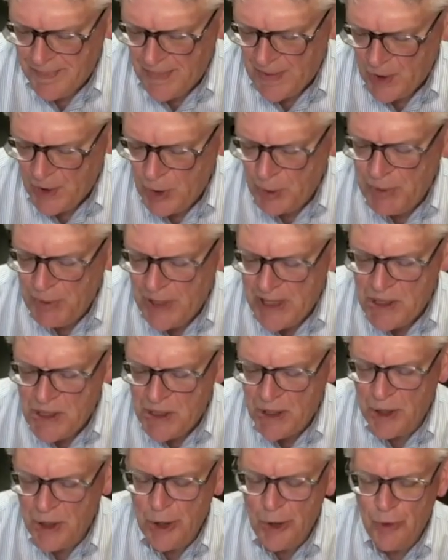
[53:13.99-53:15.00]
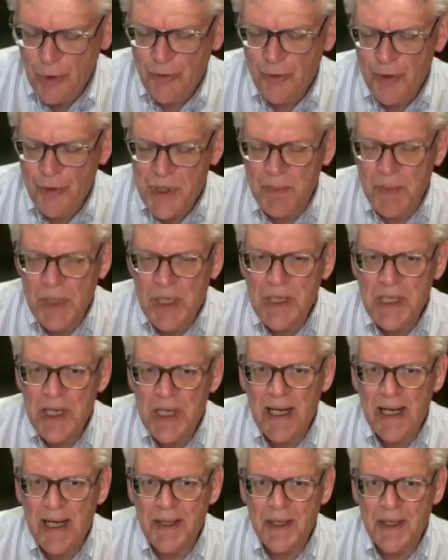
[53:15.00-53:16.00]
good place to go for some
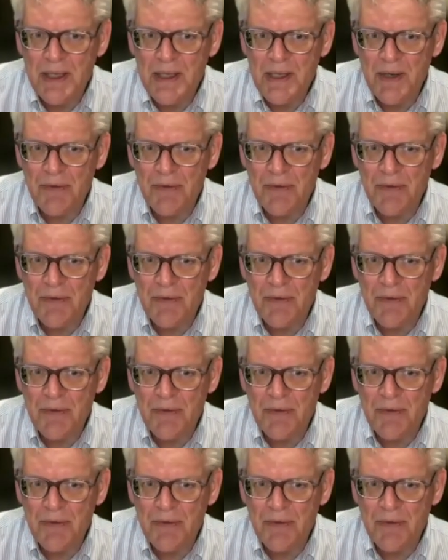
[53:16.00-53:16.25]
insight on this.